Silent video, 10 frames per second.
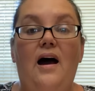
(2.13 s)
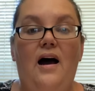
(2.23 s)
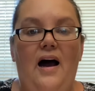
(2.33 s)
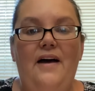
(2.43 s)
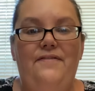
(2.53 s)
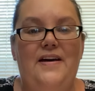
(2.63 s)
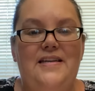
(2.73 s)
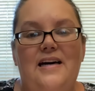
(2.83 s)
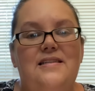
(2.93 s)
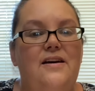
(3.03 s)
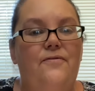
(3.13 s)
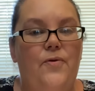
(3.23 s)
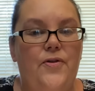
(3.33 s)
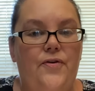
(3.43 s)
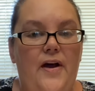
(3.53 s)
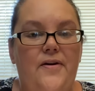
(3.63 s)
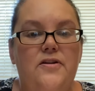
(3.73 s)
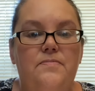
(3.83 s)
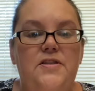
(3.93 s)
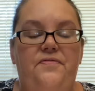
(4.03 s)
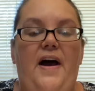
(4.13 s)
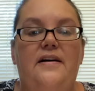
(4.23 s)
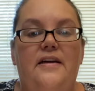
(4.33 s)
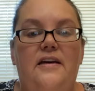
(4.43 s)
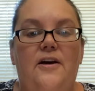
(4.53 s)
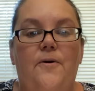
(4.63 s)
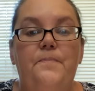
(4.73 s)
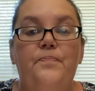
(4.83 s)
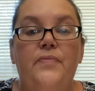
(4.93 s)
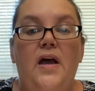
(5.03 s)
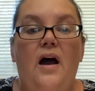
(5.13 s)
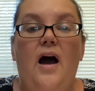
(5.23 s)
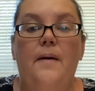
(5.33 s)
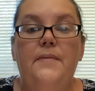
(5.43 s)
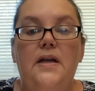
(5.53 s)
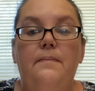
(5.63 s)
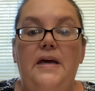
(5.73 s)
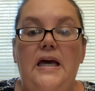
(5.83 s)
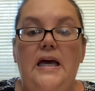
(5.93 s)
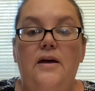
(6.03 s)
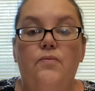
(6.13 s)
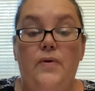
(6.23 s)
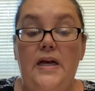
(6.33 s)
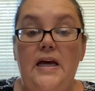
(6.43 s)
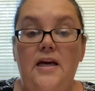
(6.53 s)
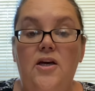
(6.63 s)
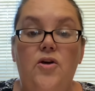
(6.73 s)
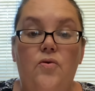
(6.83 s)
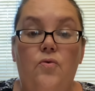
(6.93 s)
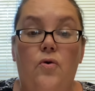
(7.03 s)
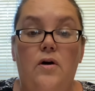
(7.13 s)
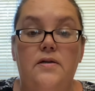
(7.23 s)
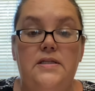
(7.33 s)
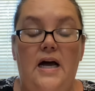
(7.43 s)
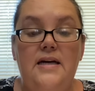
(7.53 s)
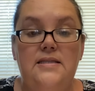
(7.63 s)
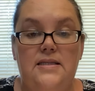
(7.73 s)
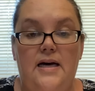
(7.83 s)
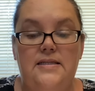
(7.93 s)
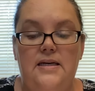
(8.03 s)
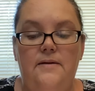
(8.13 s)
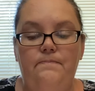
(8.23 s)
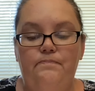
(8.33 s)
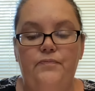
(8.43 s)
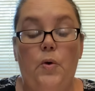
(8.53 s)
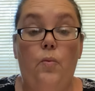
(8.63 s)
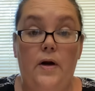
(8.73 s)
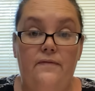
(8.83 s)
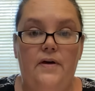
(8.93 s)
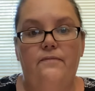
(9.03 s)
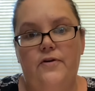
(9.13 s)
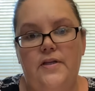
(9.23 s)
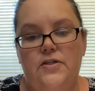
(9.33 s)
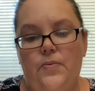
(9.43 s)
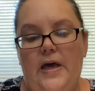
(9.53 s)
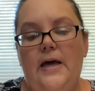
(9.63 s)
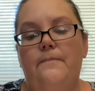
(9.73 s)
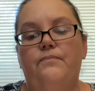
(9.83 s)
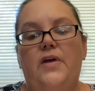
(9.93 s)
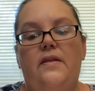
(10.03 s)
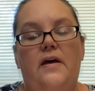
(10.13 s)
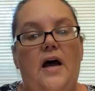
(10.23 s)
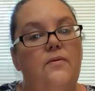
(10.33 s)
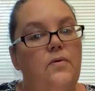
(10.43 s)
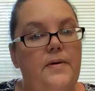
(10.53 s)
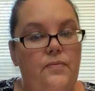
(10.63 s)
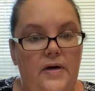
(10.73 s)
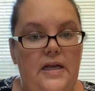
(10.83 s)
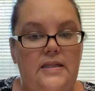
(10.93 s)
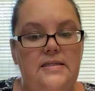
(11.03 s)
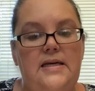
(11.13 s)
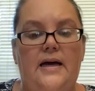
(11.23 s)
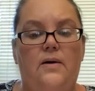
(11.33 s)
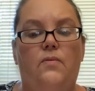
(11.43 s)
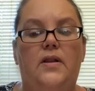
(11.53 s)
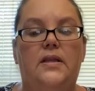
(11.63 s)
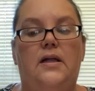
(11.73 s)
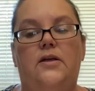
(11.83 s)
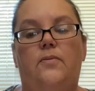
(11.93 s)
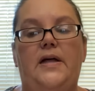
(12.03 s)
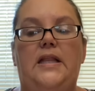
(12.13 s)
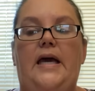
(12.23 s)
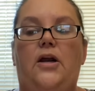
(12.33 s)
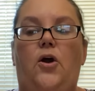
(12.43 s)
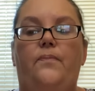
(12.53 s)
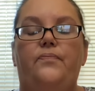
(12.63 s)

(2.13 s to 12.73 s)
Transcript: Hi, fantastic fourth graders. Miss Fallon here. I'm going to be reading your science lesson, one of them for this week, and then I will be reading the second one a little bit later.